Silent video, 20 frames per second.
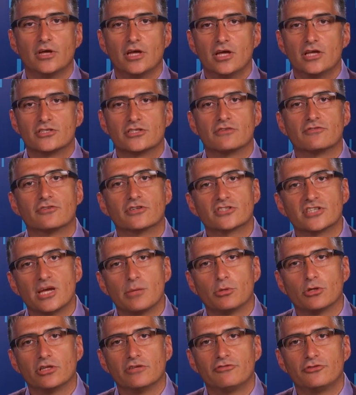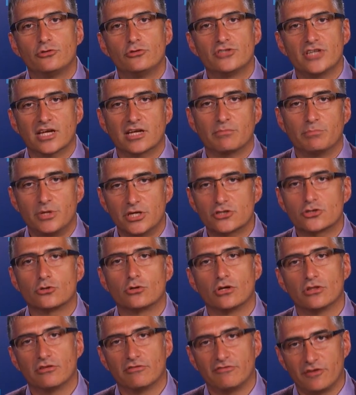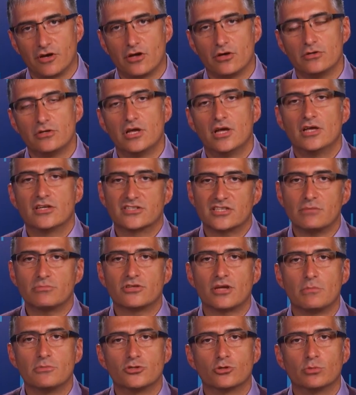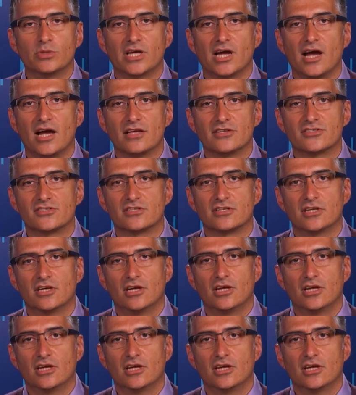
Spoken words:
So for example, if you take a picture on the phone, sometimes you'll be asked,